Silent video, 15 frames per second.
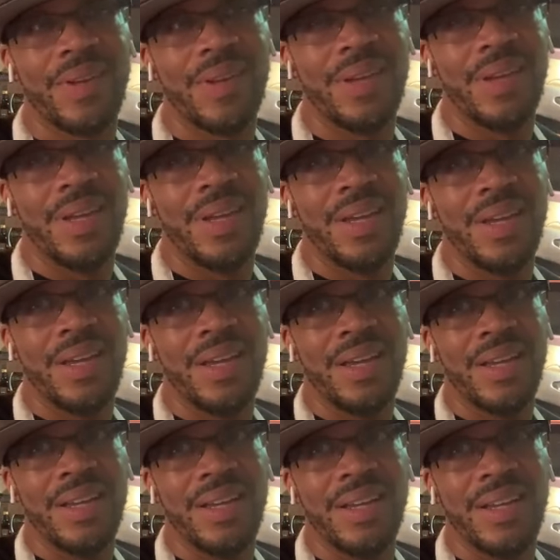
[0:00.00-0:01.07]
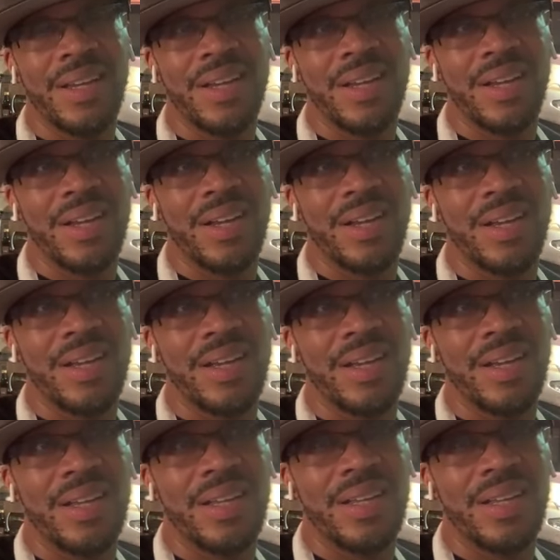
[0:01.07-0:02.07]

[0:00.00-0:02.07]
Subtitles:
No one is speaking in this clip.